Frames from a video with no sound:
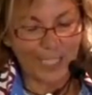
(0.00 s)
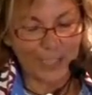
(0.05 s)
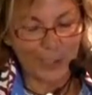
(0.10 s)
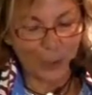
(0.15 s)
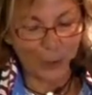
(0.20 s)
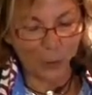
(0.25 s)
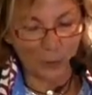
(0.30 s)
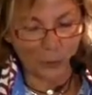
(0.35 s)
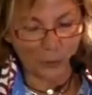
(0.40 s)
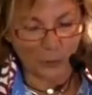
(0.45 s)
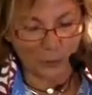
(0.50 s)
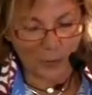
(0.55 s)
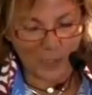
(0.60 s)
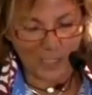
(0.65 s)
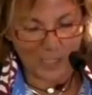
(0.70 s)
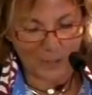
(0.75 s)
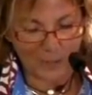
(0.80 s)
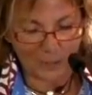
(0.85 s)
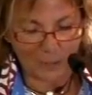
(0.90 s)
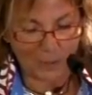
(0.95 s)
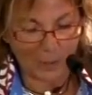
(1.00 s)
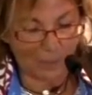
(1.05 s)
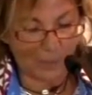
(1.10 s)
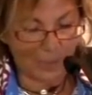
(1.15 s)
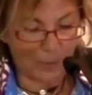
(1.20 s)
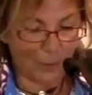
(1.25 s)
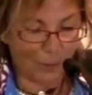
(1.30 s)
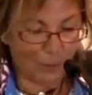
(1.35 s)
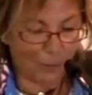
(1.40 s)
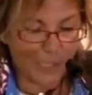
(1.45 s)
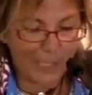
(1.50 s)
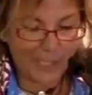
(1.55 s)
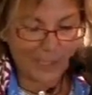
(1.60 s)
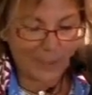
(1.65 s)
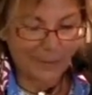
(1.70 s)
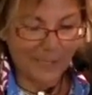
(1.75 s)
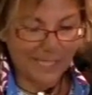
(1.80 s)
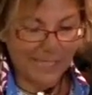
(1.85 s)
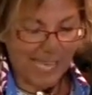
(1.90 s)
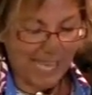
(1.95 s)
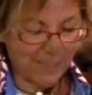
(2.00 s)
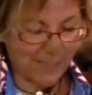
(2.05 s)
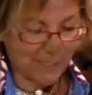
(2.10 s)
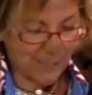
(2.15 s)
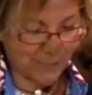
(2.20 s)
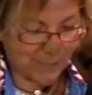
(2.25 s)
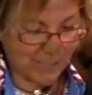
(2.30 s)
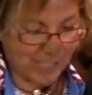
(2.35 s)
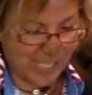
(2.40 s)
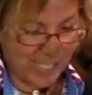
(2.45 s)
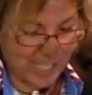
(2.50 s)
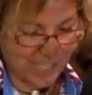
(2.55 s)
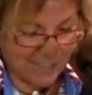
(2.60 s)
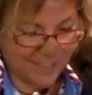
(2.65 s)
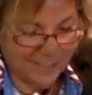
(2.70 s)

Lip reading: your street? Well, we're not redoing that this year."